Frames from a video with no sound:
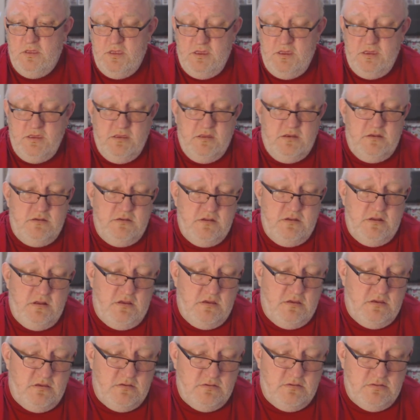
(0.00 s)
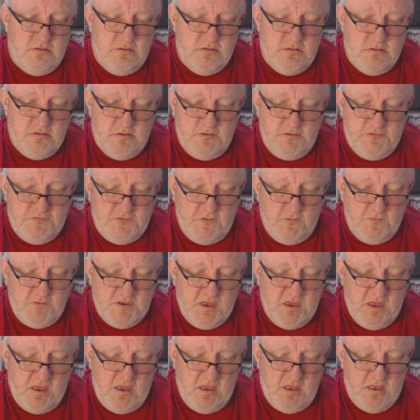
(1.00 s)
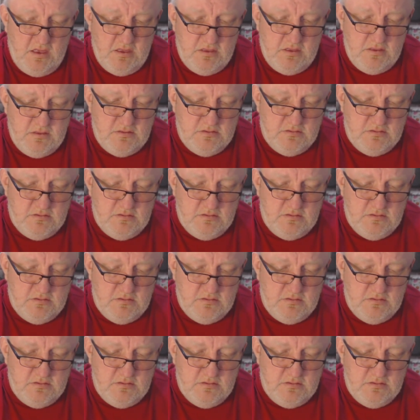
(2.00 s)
And so we got